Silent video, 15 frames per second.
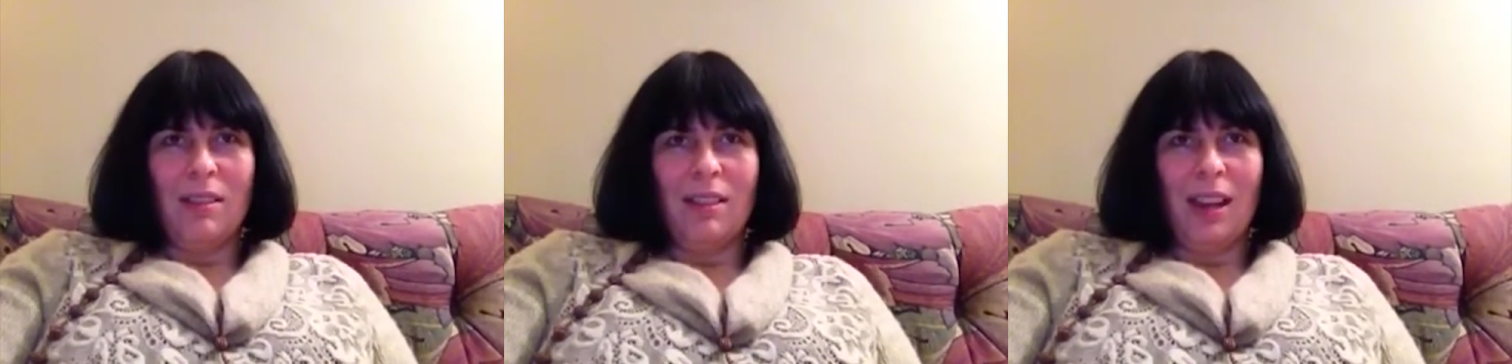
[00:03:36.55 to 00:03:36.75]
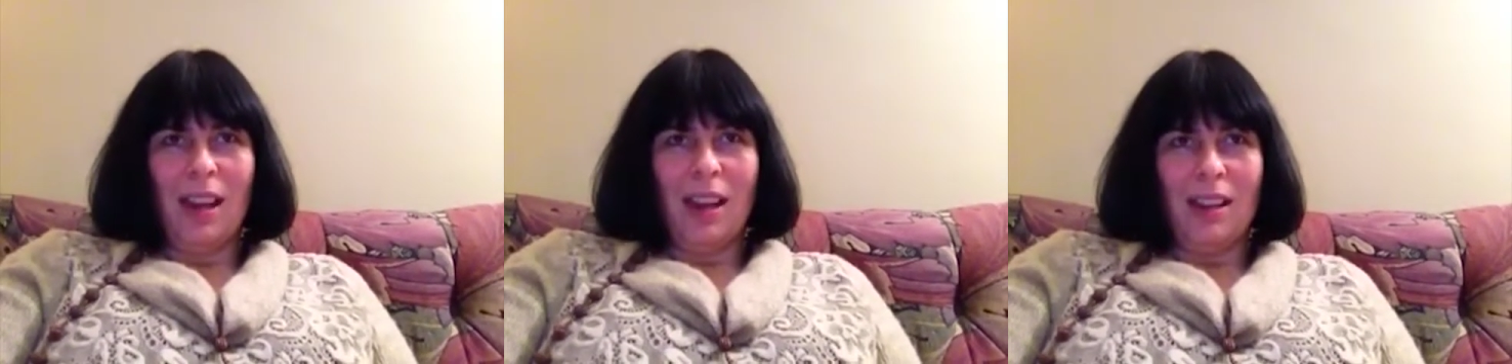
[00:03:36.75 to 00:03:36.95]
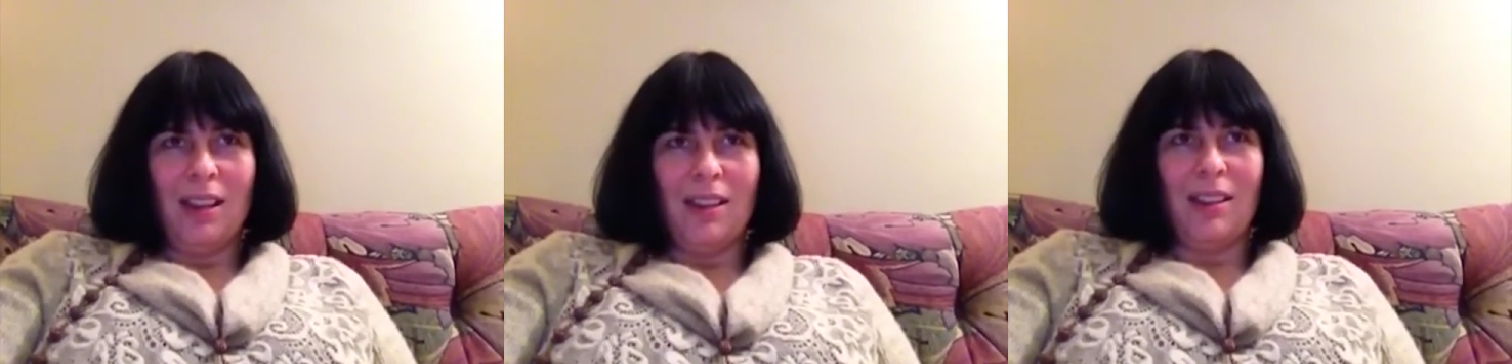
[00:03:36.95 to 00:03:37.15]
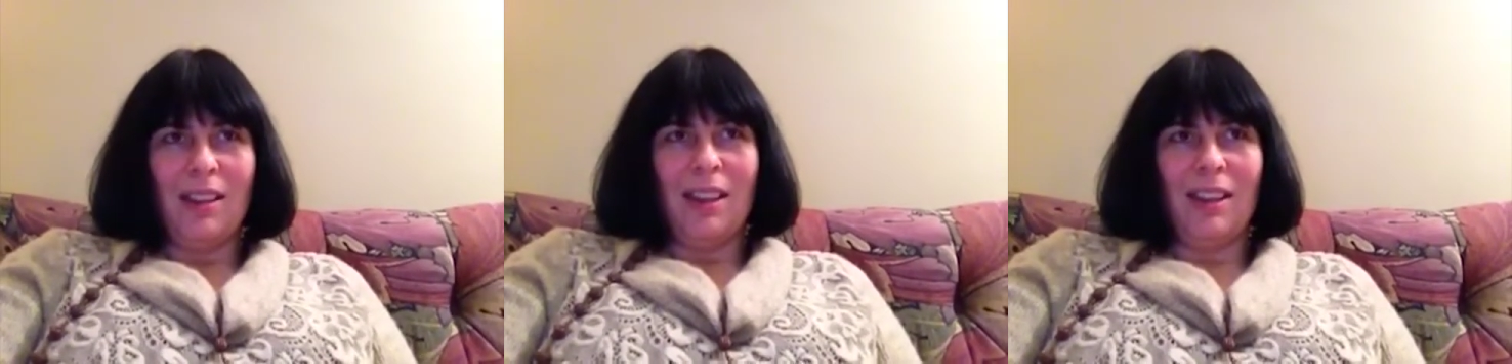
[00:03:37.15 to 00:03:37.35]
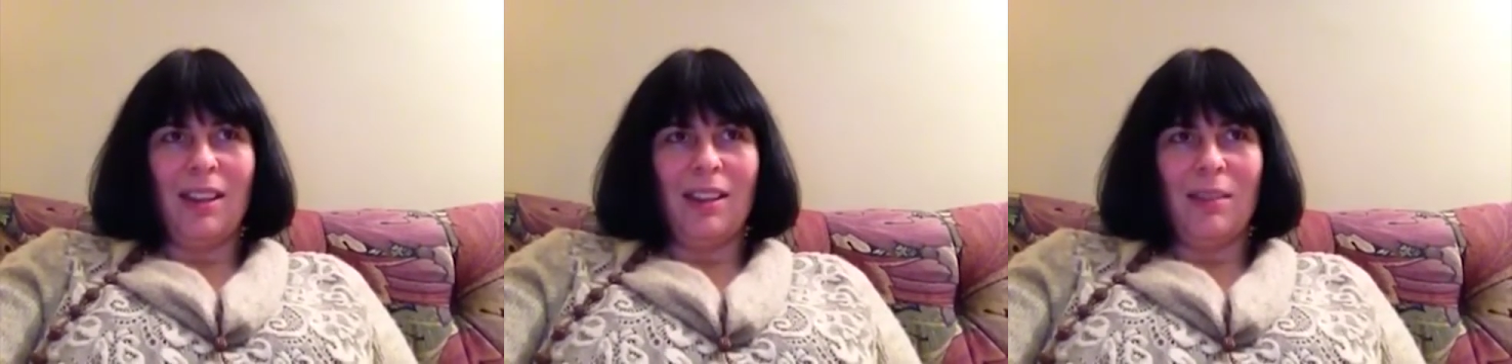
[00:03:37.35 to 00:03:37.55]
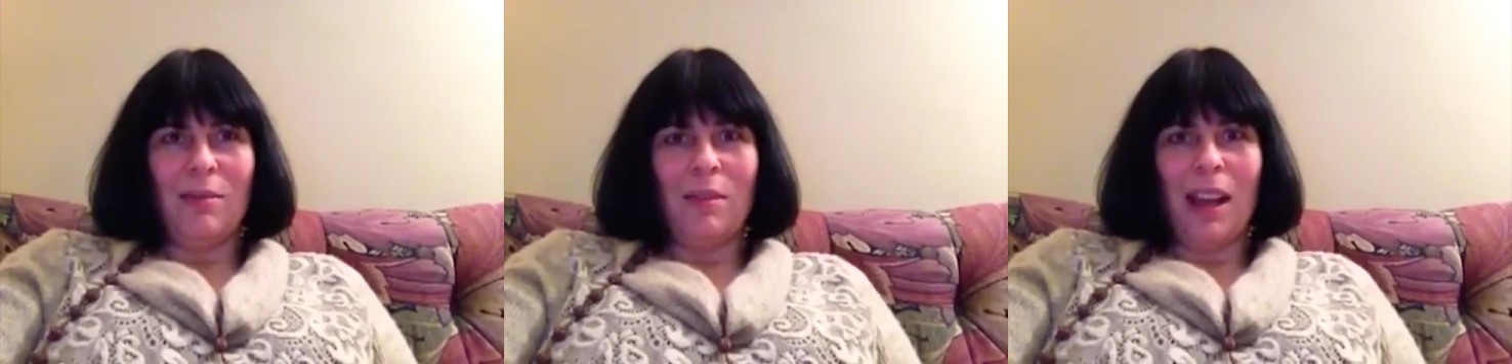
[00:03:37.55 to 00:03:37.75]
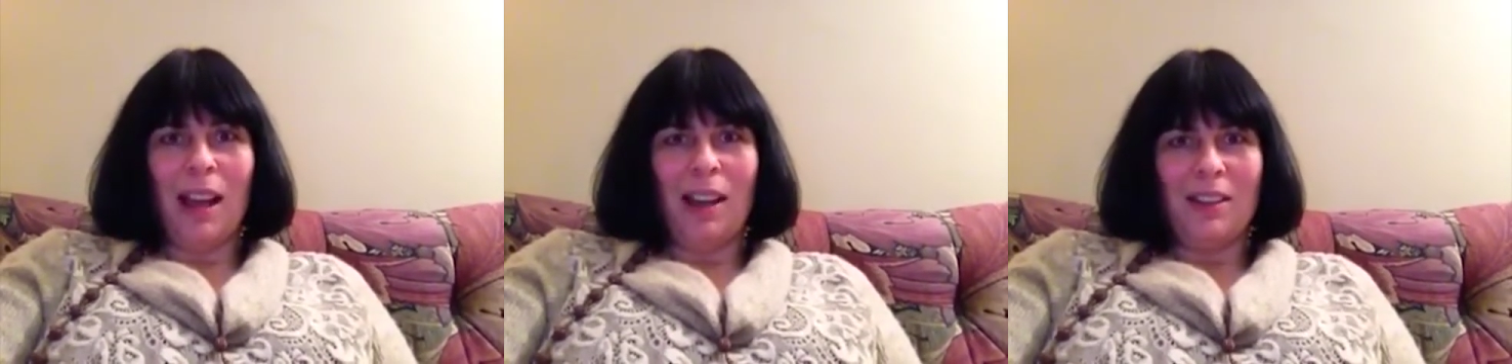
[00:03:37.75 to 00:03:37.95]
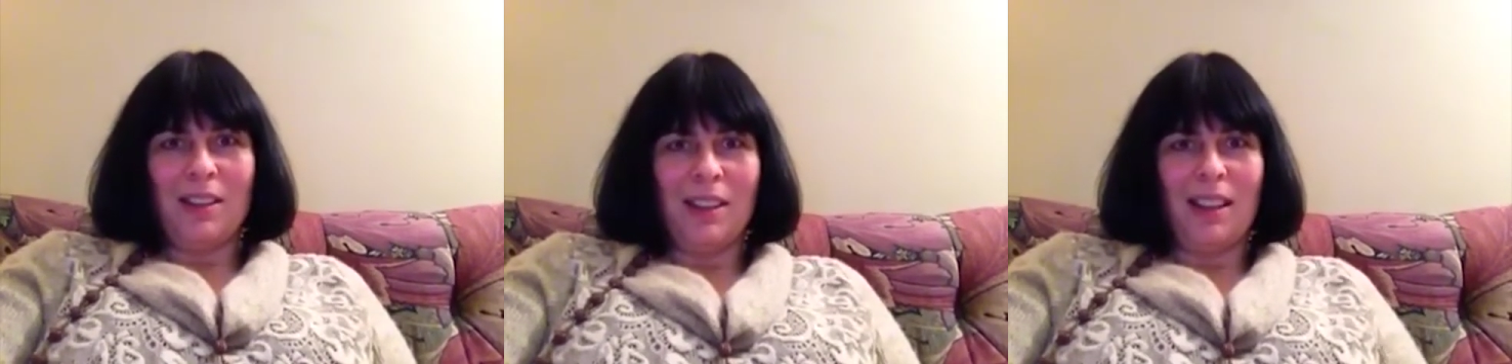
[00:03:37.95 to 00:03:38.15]
take the
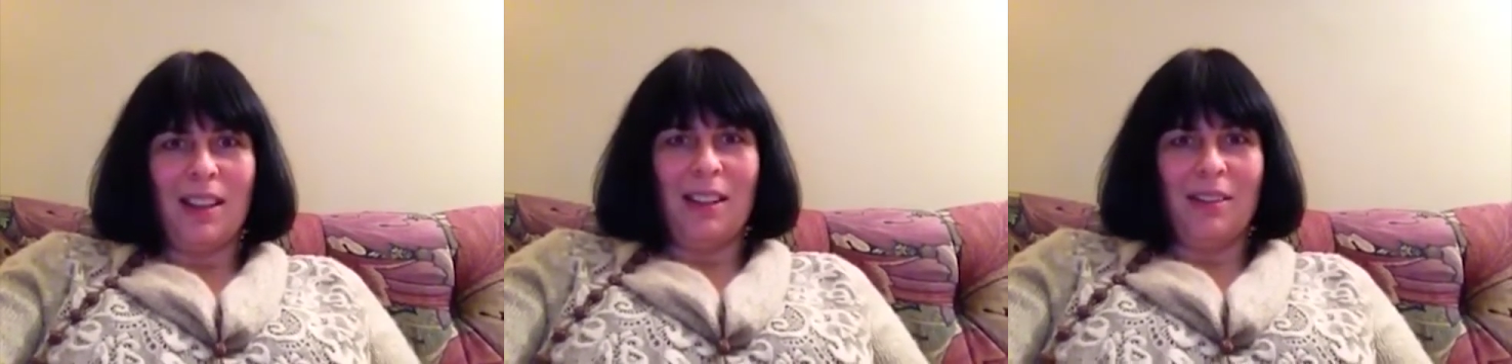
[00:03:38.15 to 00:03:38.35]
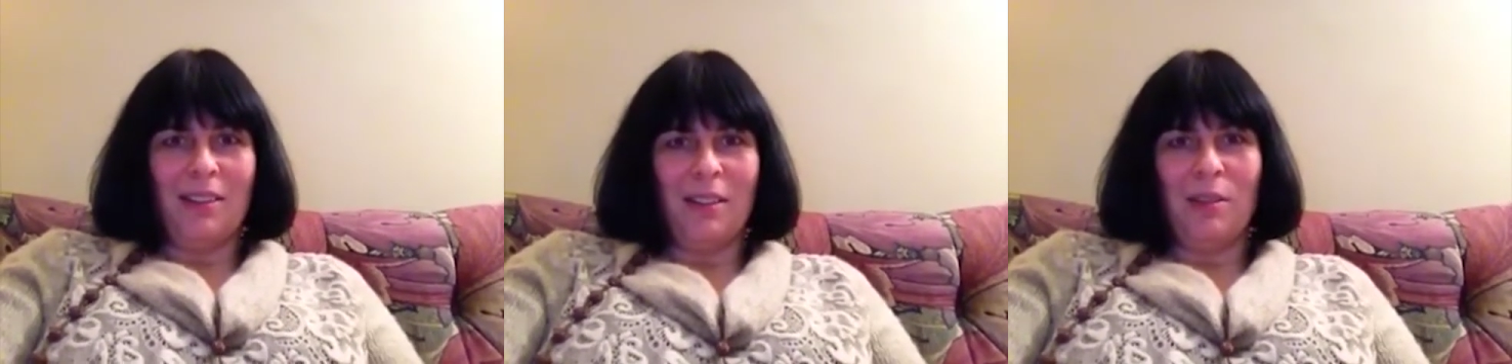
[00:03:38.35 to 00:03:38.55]
reality,